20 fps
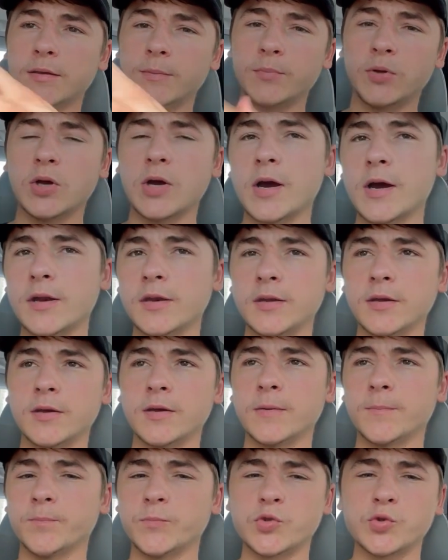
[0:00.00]
mechanic
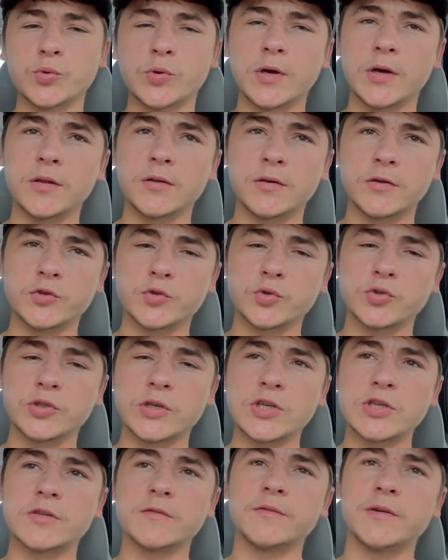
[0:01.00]
$200 to
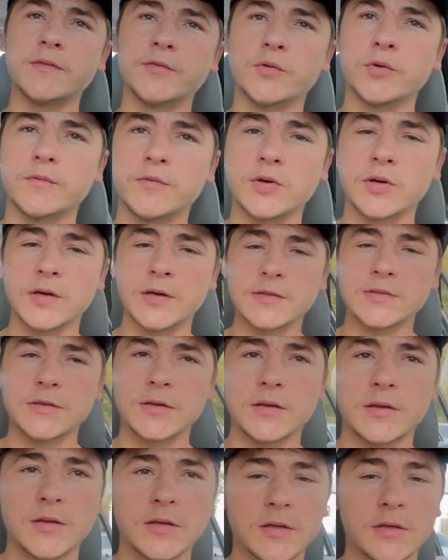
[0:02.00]
change the valve cover
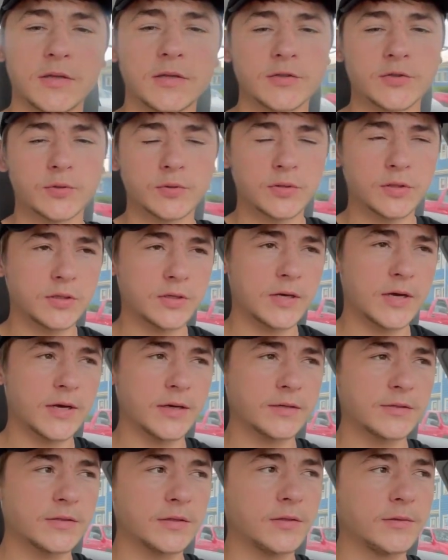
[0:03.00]
gasket and also the
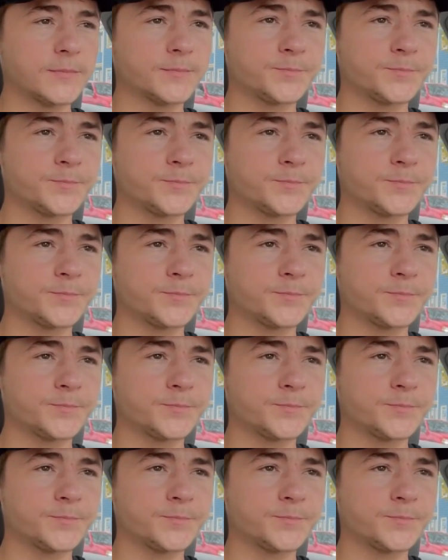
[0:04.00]
axle.